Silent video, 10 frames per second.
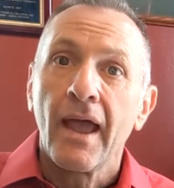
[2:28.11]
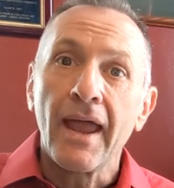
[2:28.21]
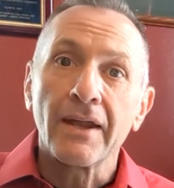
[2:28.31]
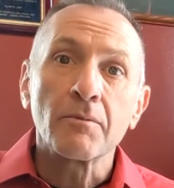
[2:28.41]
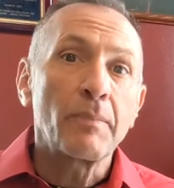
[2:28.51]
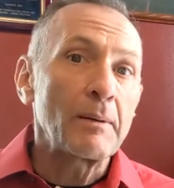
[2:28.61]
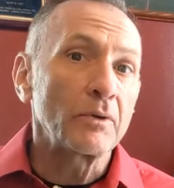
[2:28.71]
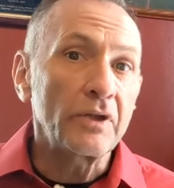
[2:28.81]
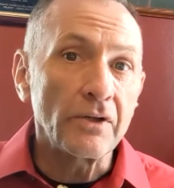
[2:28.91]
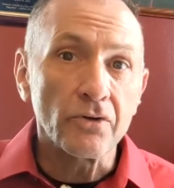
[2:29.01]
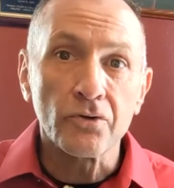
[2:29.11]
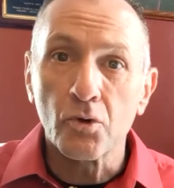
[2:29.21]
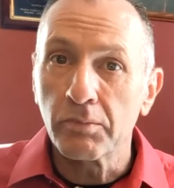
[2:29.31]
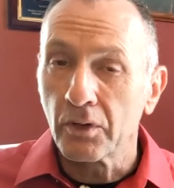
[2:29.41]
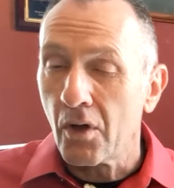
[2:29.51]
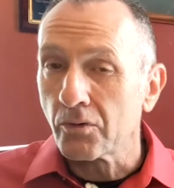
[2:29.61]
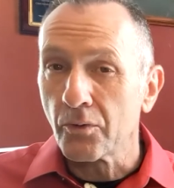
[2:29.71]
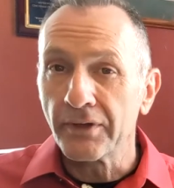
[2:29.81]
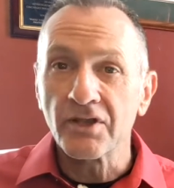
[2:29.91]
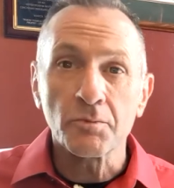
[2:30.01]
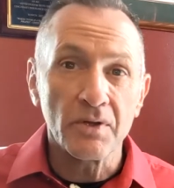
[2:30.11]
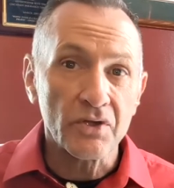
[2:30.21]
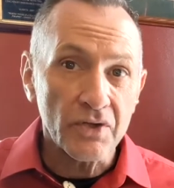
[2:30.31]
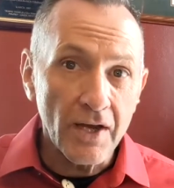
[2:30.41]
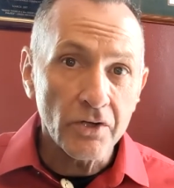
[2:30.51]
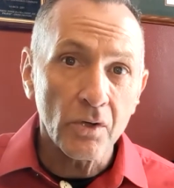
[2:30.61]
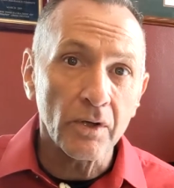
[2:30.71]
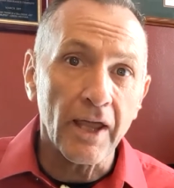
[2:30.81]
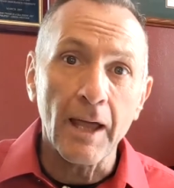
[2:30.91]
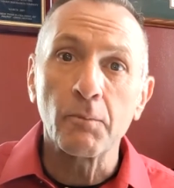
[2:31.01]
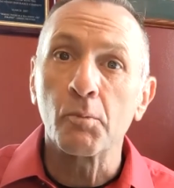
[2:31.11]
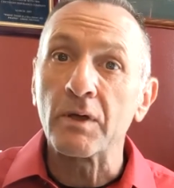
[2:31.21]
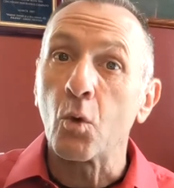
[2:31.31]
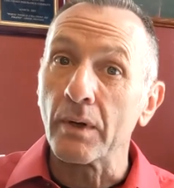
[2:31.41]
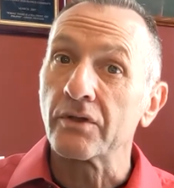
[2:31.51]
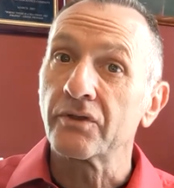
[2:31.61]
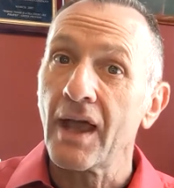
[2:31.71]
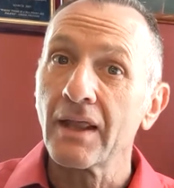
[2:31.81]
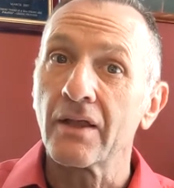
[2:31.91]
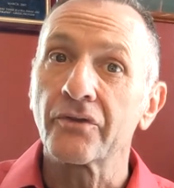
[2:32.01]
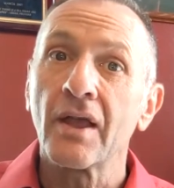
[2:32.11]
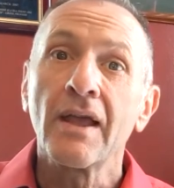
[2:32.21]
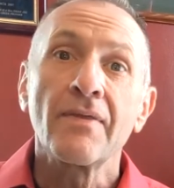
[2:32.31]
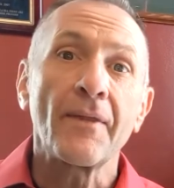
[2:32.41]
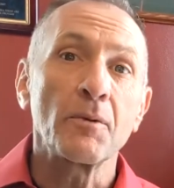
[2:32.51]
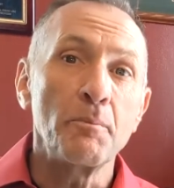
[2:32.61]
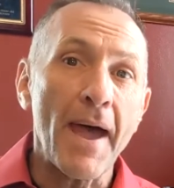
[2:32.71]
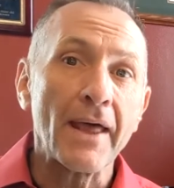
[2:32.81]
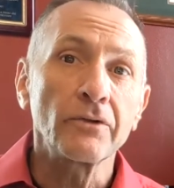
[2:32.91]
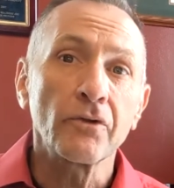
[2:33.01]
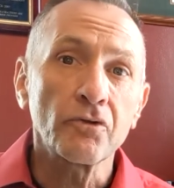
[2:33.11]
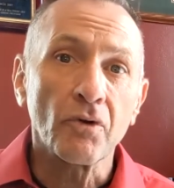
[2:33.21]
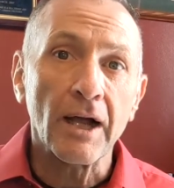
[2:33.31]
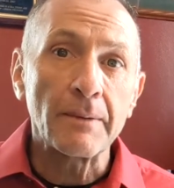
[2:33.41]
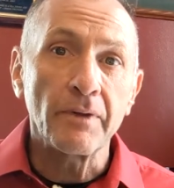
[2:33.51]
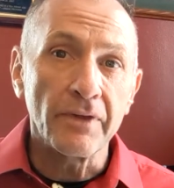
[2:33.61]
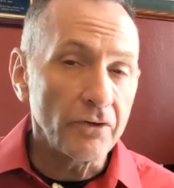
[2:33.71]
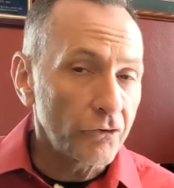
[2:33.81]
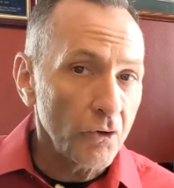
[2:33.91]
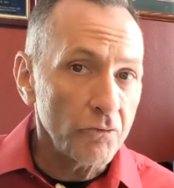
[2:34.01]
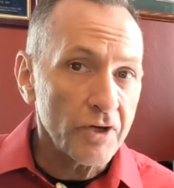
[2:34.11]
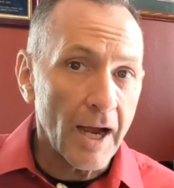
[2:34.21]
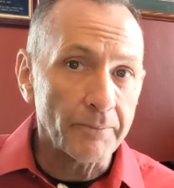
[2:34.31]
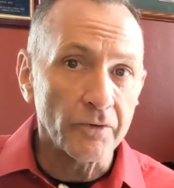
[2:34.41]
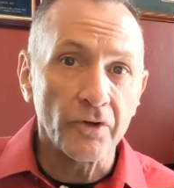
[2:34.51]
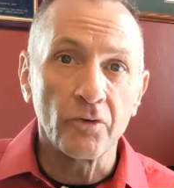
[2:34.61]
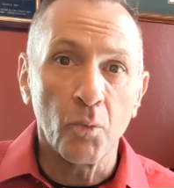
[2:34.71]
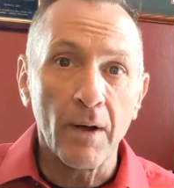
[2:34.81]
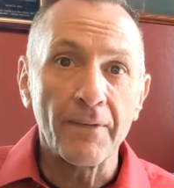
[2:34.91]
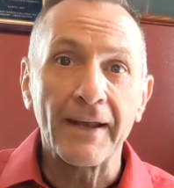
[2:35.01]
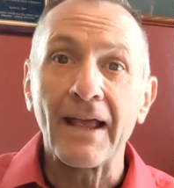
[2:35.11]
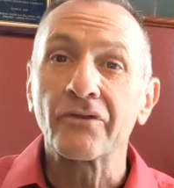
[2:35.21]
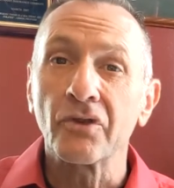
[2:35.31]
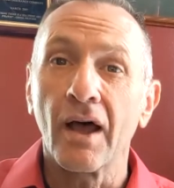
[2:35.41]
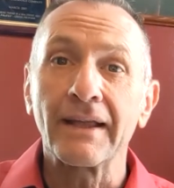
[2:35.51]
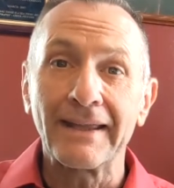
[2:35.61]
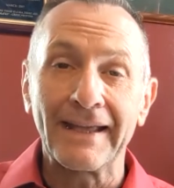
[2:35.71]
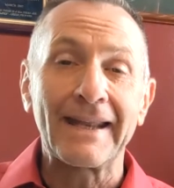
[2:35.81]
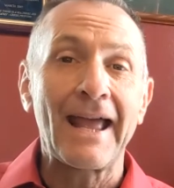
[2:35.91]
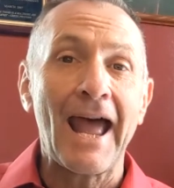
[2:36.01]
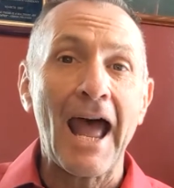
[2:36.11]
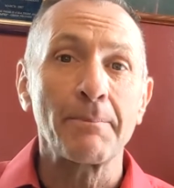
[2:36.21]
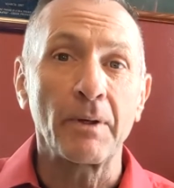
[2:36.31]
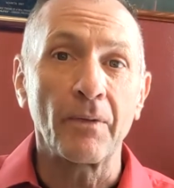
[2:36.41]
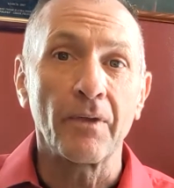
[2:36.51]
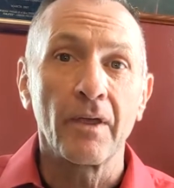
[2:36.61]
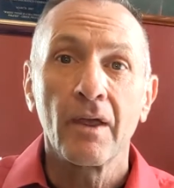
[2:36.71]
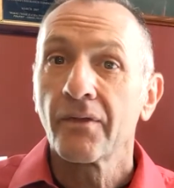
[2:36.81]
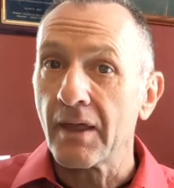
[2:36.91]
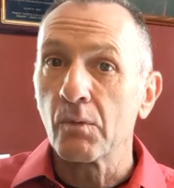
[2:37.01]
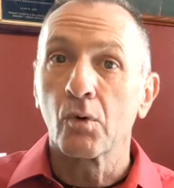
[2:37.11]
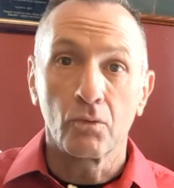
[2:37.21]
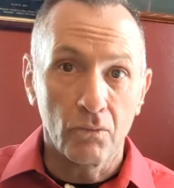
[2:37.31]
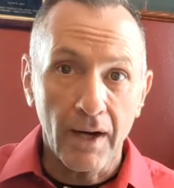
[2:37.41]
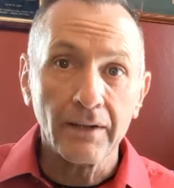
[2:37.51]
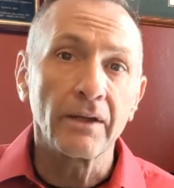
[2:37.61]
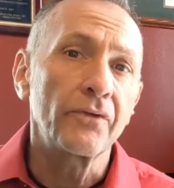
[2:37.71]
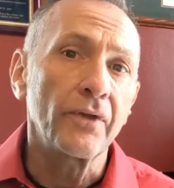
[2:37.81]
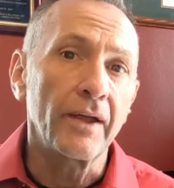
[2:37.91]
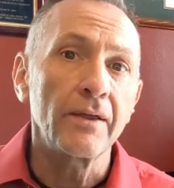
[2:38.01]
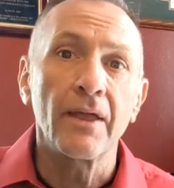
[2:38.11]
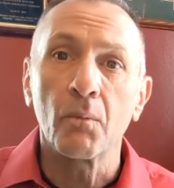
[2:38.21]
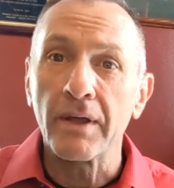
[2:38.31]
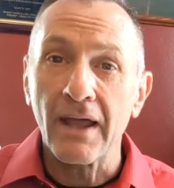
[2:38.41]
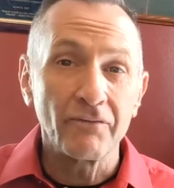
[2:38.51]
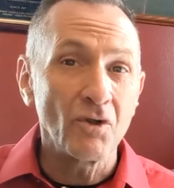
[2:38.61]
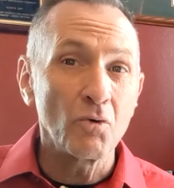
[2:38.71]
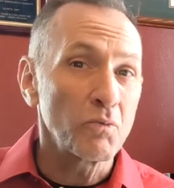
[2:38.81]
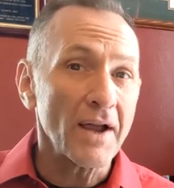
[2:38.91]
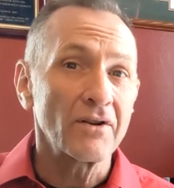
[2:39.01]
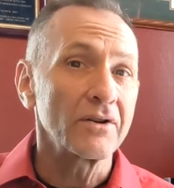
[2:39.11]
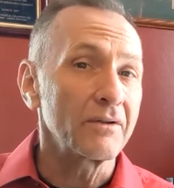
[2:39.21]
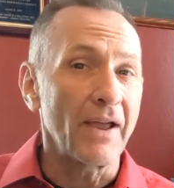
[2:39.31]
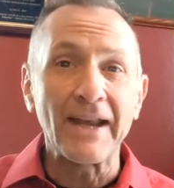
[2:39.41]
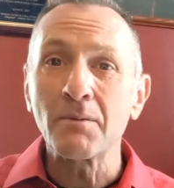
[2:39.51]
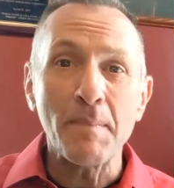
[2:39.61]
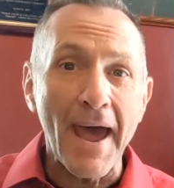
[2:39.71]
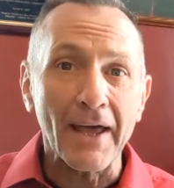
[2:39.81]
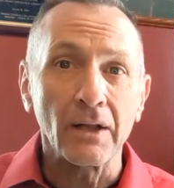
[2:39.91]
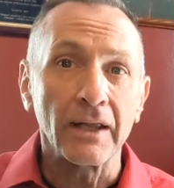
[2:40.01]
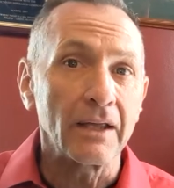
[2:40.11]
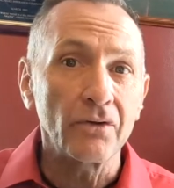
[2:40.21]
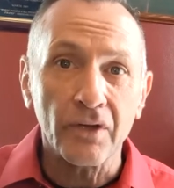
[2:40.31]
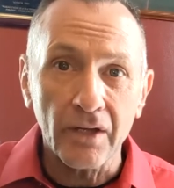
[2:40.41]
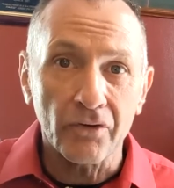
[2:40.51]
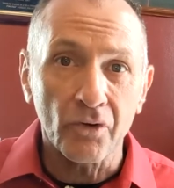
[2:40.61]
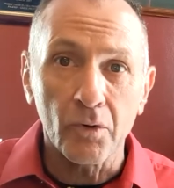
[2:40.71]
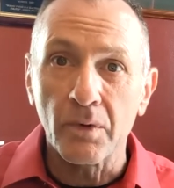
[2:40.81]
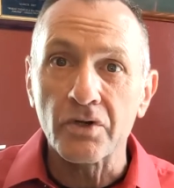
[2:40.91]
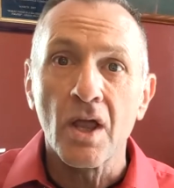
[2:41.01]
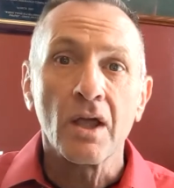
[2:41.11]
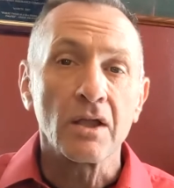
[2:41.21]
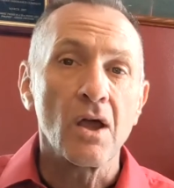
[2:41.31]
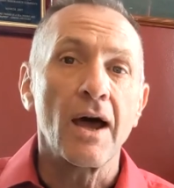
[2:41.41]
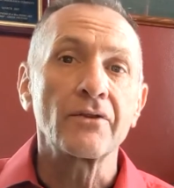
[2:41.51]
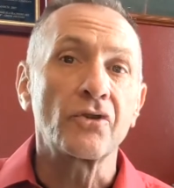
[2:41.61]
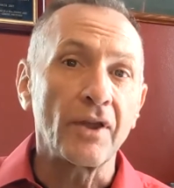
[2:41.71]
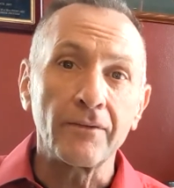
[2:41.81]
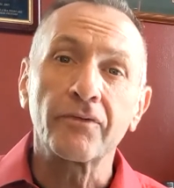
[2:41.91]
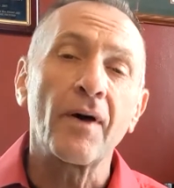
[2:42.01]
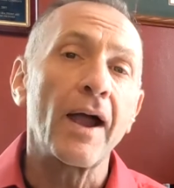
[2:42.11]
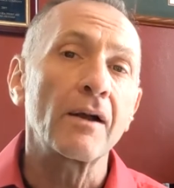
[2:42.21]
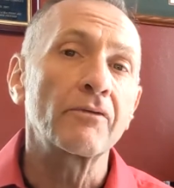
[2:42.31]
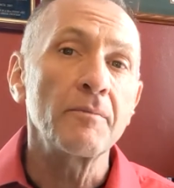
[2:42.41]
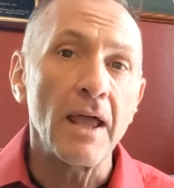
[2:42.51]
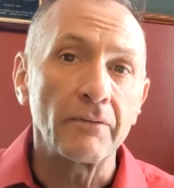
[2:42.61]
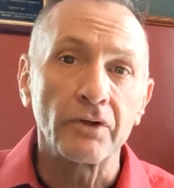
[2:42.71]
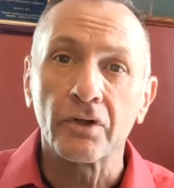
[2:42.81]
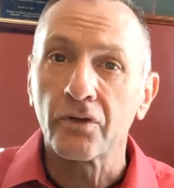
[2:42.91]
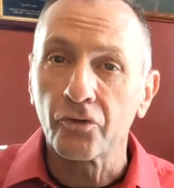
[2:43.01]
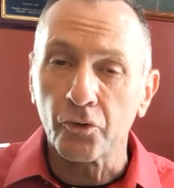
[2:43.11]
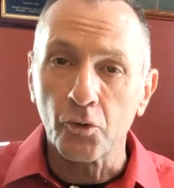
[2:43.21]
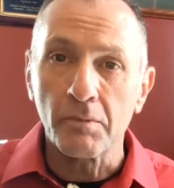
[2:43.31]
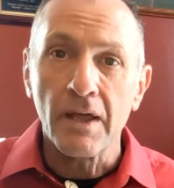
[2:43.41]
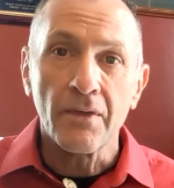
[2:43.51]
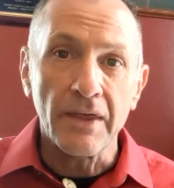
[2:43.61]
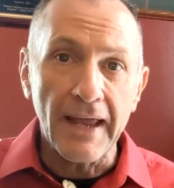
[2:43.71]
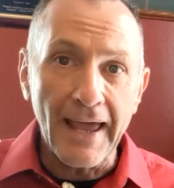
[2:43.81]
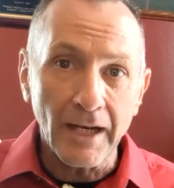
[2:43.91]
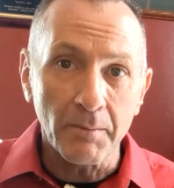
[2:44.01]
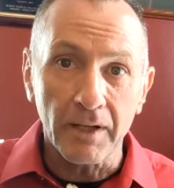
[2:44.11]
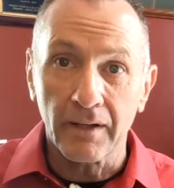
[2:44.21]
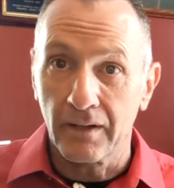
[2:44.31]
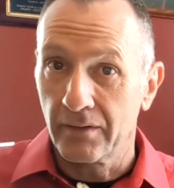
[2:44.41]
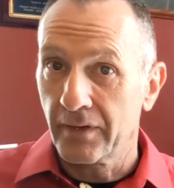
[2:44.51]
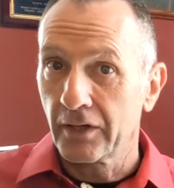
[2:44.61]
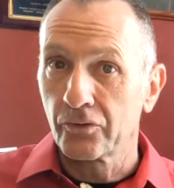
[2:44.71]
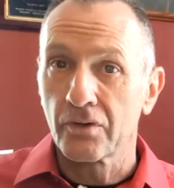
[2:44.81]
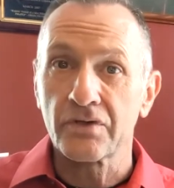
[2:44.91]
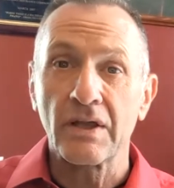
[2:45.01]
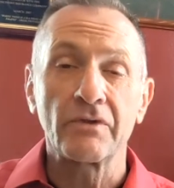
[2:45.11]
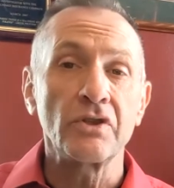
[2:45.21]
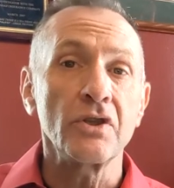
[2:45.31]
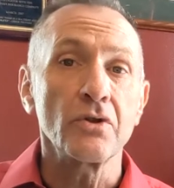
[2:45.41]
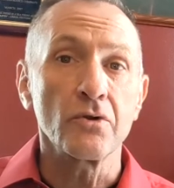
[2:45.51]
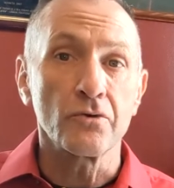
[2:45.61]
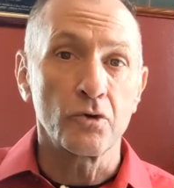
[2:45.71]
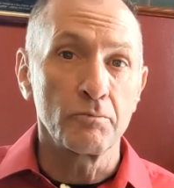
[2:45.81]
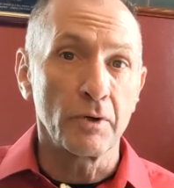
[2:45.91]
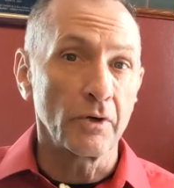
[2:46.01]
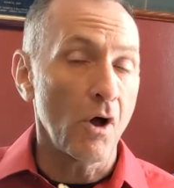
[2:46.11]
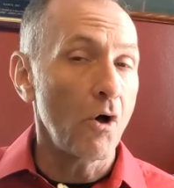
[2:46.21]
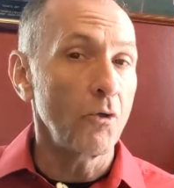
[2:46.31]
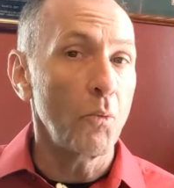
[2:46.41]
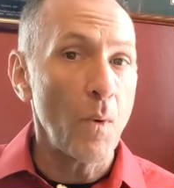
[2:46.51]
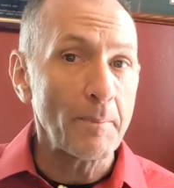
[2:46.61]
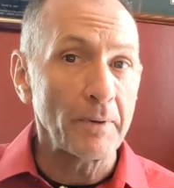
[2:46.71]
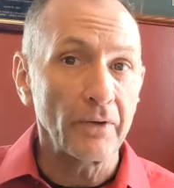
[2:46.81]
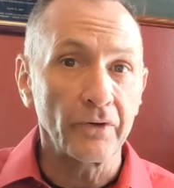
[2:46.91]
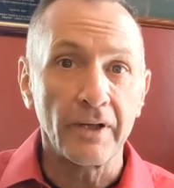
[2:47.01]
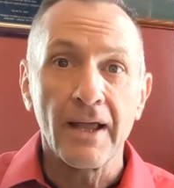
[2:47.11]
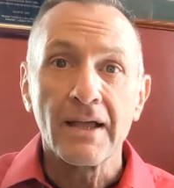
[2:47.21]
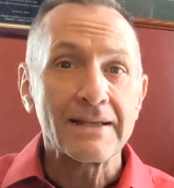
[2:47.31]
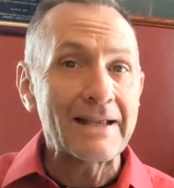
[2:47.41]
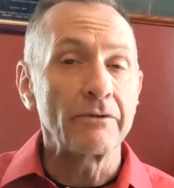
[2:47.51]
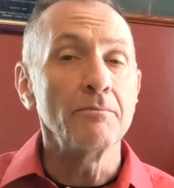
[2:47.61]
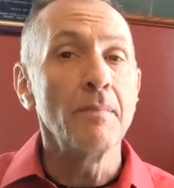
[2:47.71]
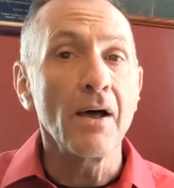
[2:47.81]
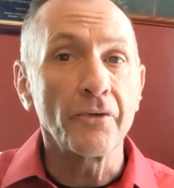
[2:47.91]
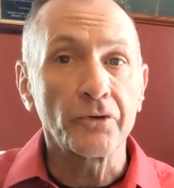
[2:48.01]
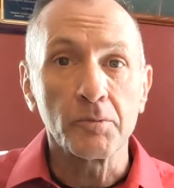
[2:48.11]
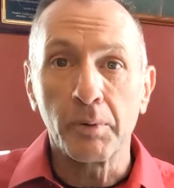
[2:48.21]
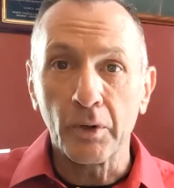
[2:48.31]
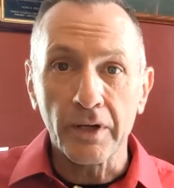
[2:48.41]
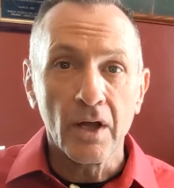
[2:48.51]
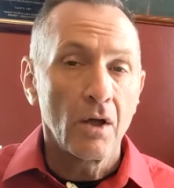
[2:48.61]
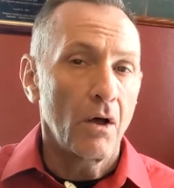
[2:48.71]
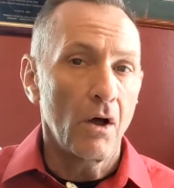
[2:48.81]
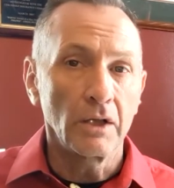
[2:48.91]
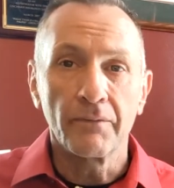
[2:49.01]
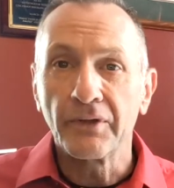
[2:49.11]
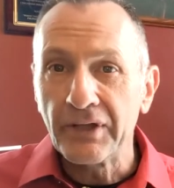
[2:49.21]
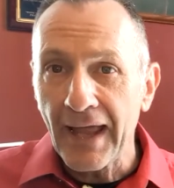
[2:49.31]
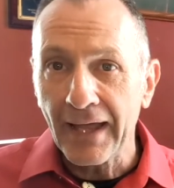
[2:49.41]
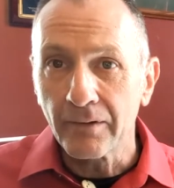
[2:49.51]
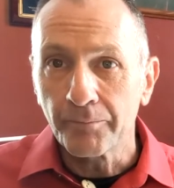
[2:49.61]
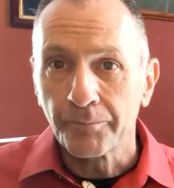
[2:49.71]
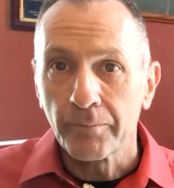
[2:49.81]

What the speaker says: And Bible teachers who belong to the dispensational camp will be quick to tell us that the battle described in these 2 chapters is one that has not yet happened. They will rightly say that we have no record of any battle against Israel in which God sent fire from heaven to consume the enemy, and that it took 7 years to burn all the weapons and 7 months to bury all of the dead.